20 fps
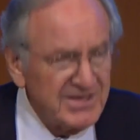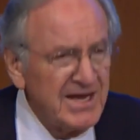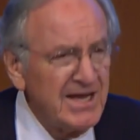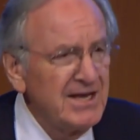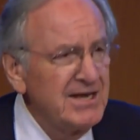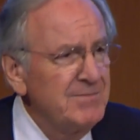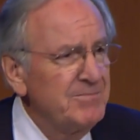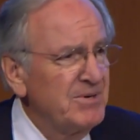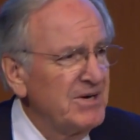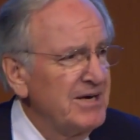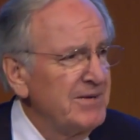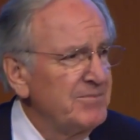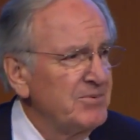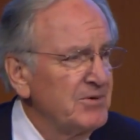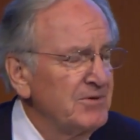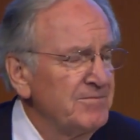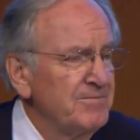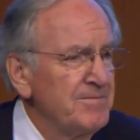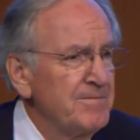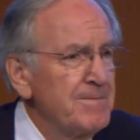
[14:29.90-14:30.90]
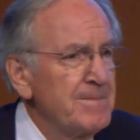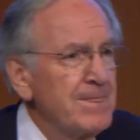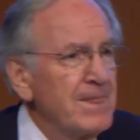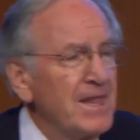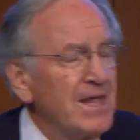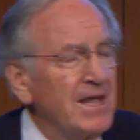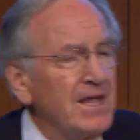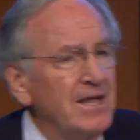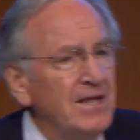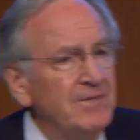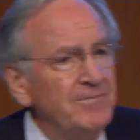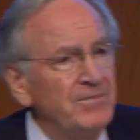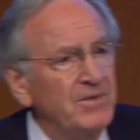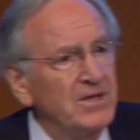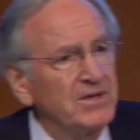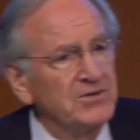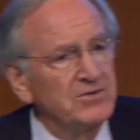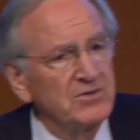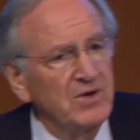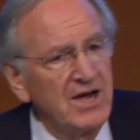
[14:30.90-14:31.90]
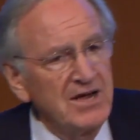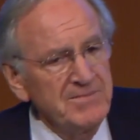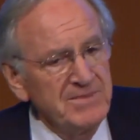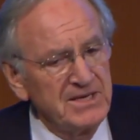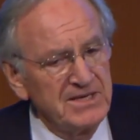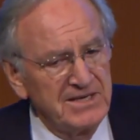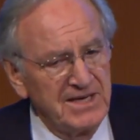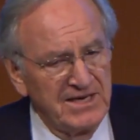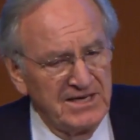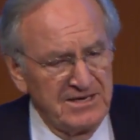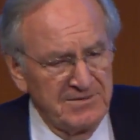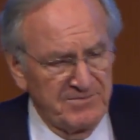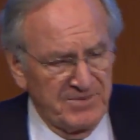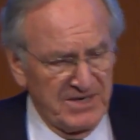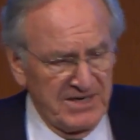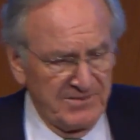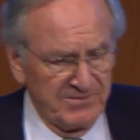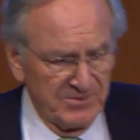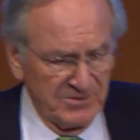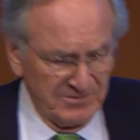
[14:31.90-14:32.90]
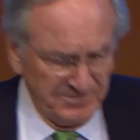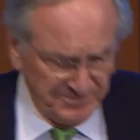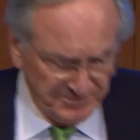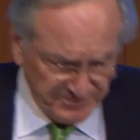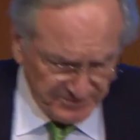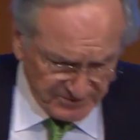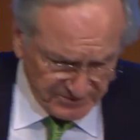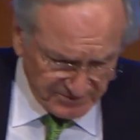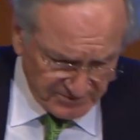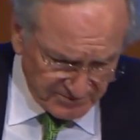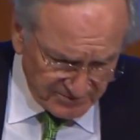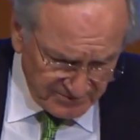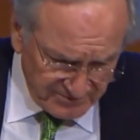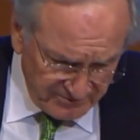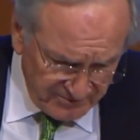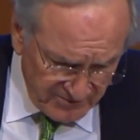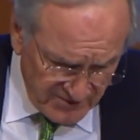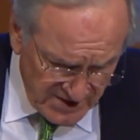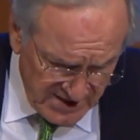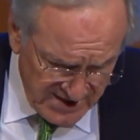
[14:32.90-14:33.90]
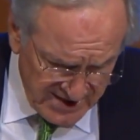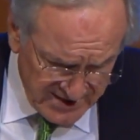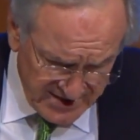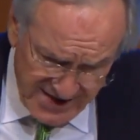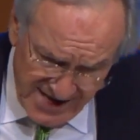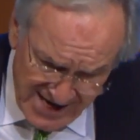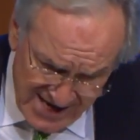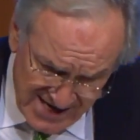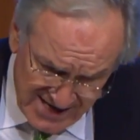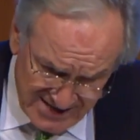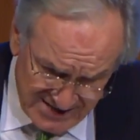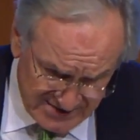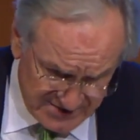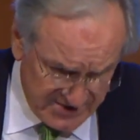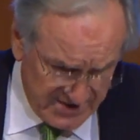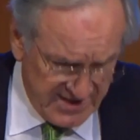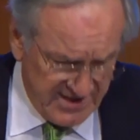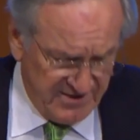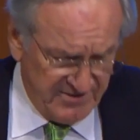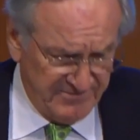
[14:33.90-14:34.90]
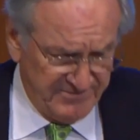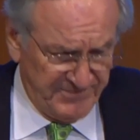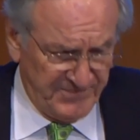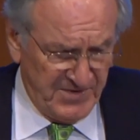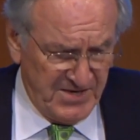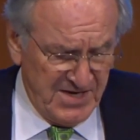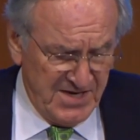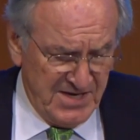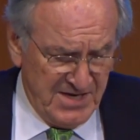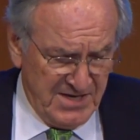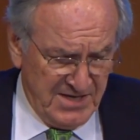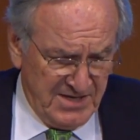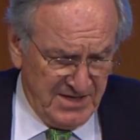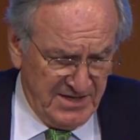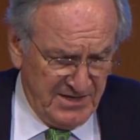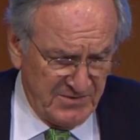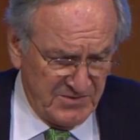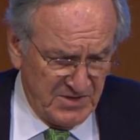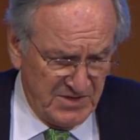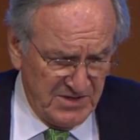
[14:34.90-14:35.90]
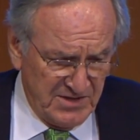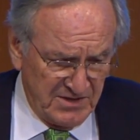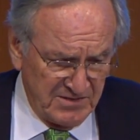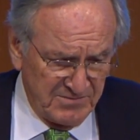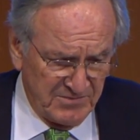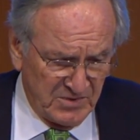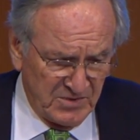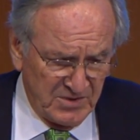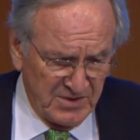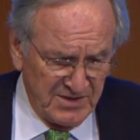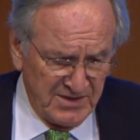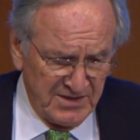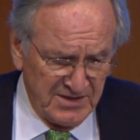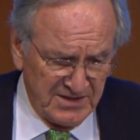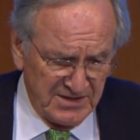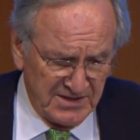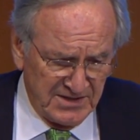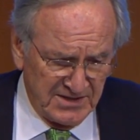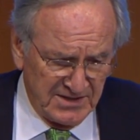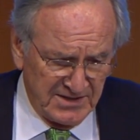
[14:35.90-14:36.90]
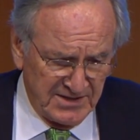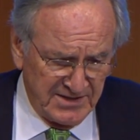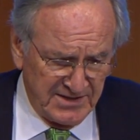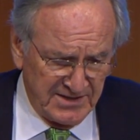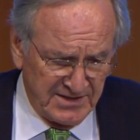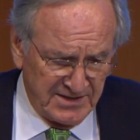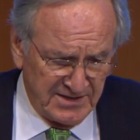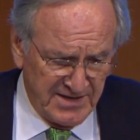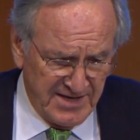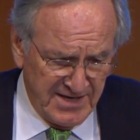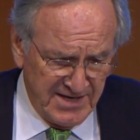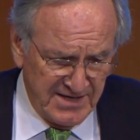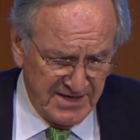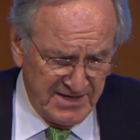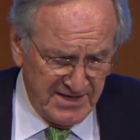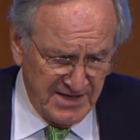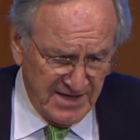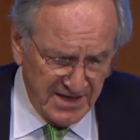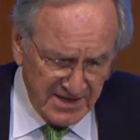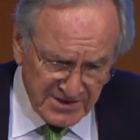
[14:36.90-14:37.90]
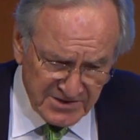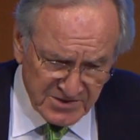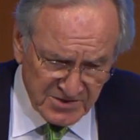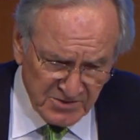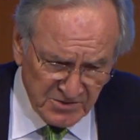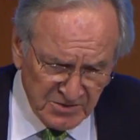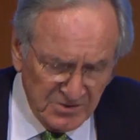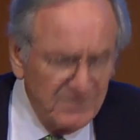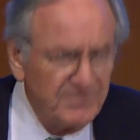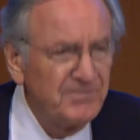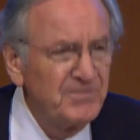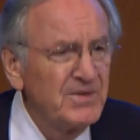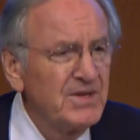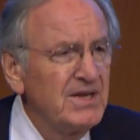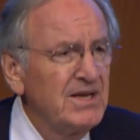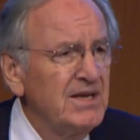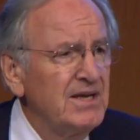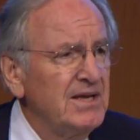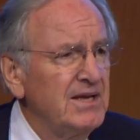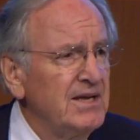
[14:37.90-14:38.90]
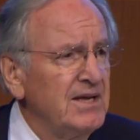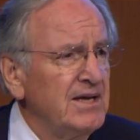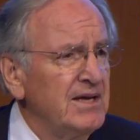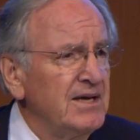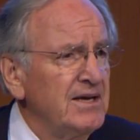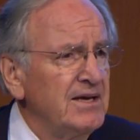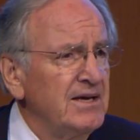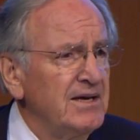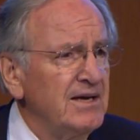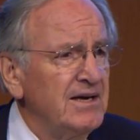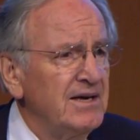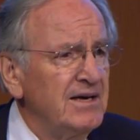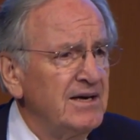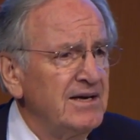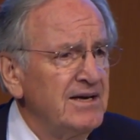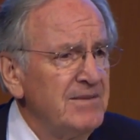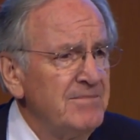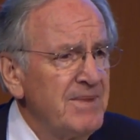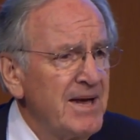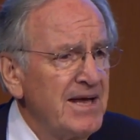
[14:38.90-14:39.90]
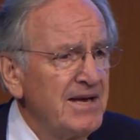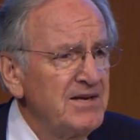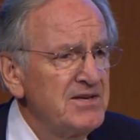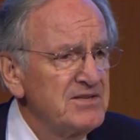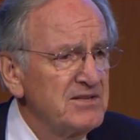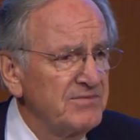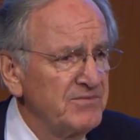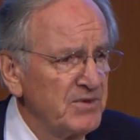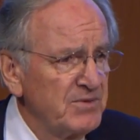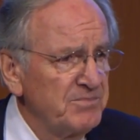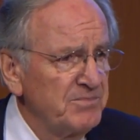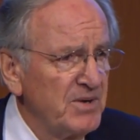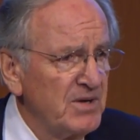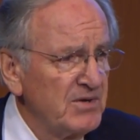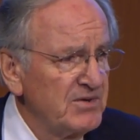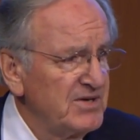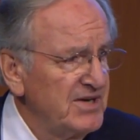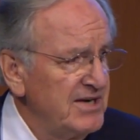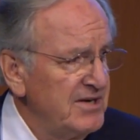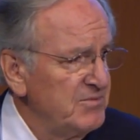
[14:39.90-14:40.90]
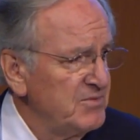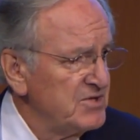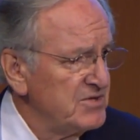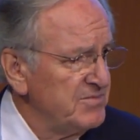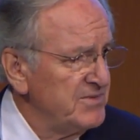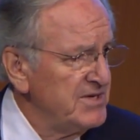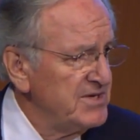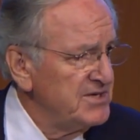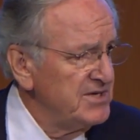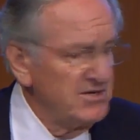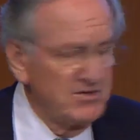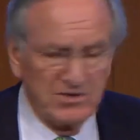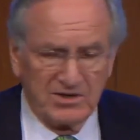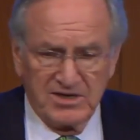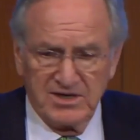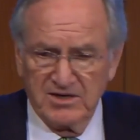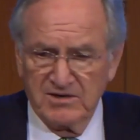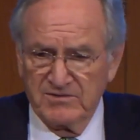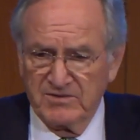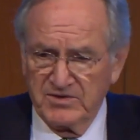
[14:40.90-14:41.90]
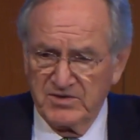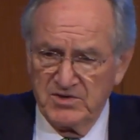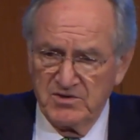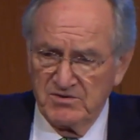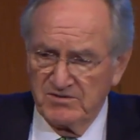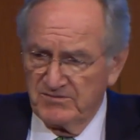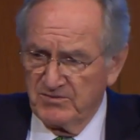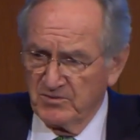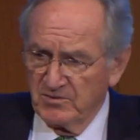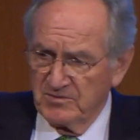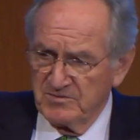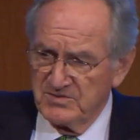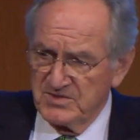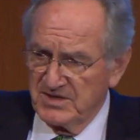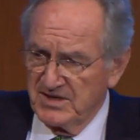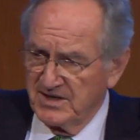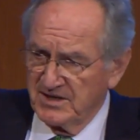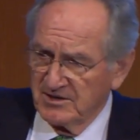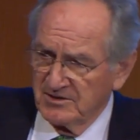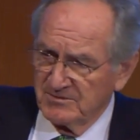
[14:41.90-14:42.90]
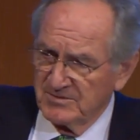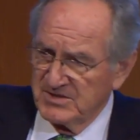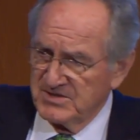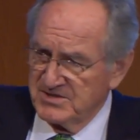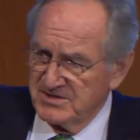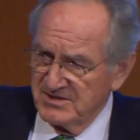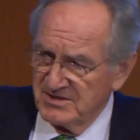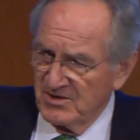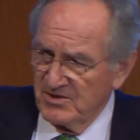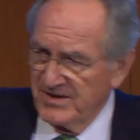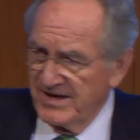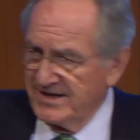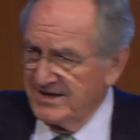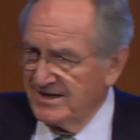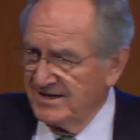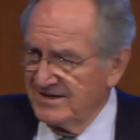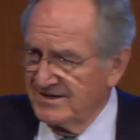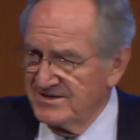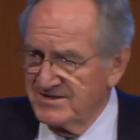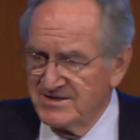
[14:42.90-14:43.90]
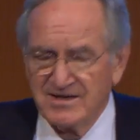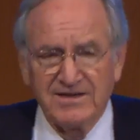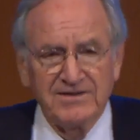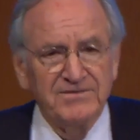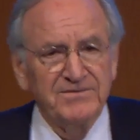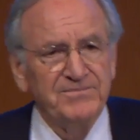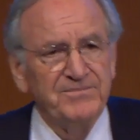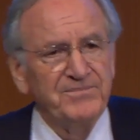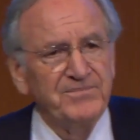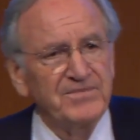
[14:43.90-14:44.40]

Danny Piper. So I met Danny Piper in the 80s now. He was a young boy in Ankeny High School. He managed the football team, which means he took care of the uniforms and the helmets and all that kind of stuff.